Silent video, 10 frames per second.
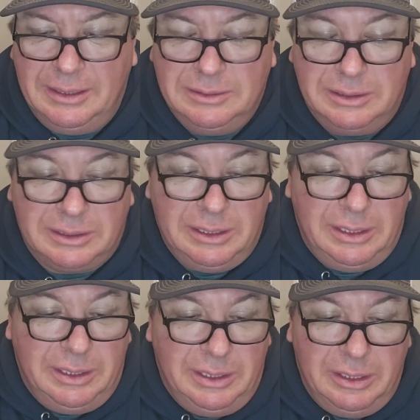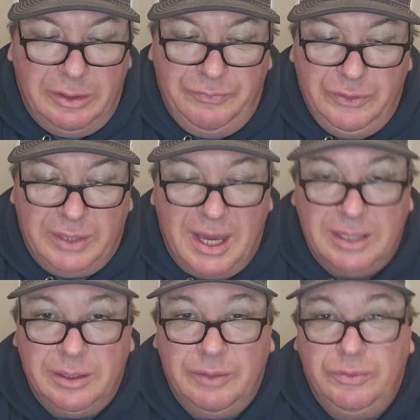look, if you got
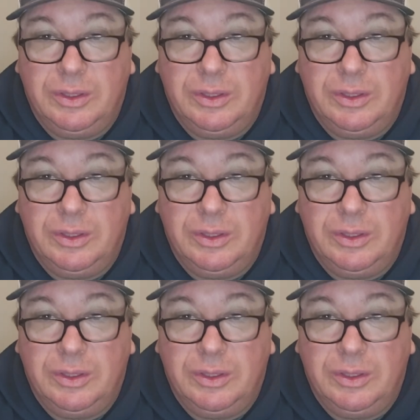a